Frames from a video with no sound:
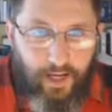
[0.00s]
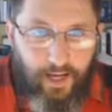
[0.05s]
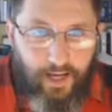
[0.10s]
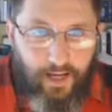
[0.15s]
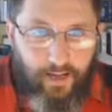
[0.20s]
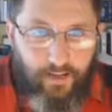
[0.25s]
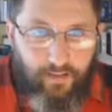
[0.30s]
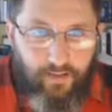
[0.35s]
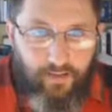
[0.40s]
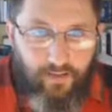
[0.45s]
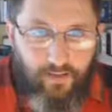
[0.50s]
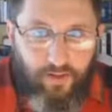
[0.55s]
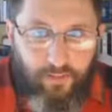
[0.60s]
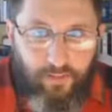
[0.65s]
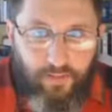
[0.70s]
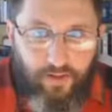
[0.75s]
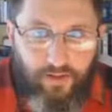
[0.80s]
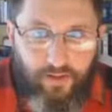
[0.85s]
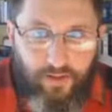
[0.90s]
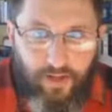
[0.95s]
And hath
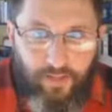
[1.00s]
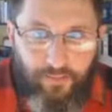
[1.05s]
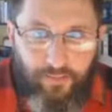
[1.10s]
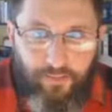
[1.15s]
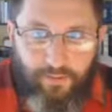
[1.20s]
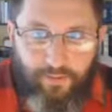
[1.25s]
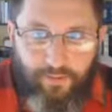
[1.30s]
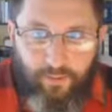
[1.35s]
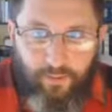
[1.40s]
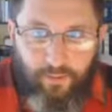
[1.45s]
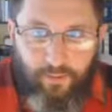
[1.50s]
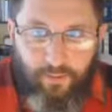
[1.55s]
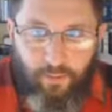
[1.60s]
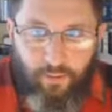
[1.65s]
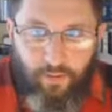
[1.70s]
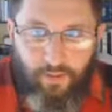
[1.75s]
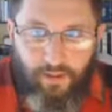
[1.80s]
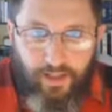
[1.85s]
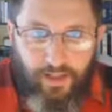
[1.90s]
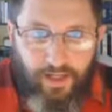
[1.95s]
determined the times before
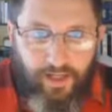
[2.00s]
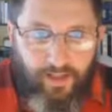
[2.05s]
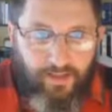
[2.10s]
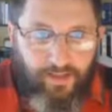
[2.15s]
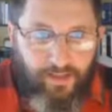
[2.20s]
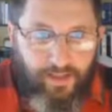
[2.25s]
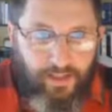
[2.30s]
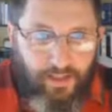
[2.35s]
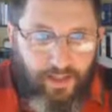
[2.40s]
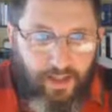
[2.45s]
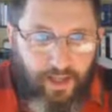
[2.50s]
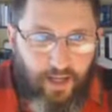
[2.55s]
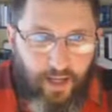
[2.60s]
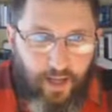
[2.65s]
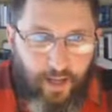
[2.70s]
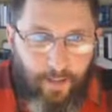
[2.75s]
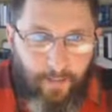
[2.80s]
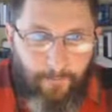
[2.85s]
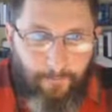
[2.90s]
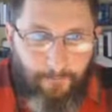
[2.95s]
appointed and the
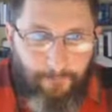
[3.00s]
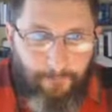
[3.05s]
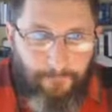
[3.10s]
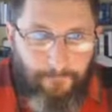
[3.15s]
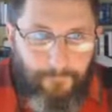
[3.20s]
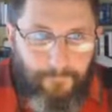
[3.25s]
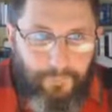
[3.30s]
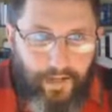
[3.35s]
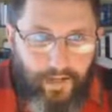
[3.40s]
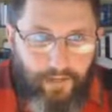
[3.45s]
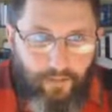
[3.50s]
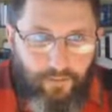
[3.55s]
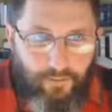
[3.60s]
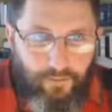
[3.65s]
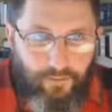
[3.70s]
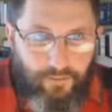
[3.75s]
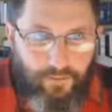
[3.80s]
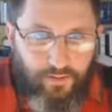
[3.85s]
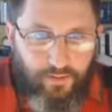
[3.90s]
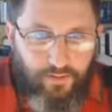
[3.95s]

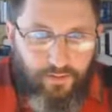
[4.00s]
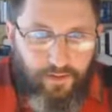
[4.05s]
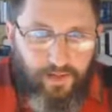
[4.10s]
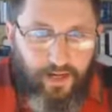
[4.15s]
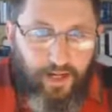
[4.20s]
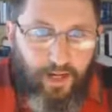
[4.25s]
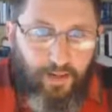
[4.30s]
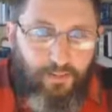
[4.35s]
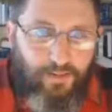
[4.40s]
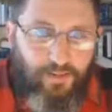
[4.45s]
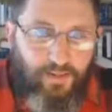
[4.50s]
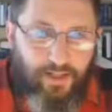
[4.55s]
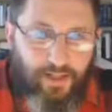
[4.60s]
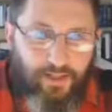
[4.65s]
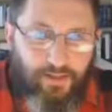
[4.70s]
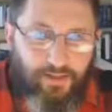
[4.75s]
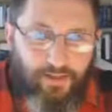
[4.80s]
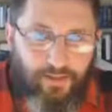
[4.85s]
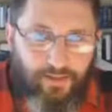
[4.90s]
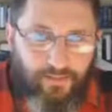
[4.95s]
bounds of their
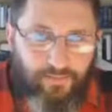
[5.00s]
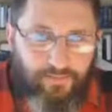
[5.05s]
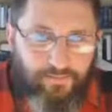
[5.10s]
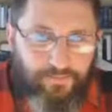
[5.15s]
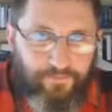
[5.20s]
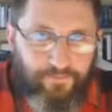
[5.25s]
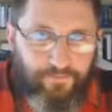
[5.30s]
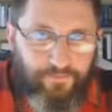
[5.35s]
habitation.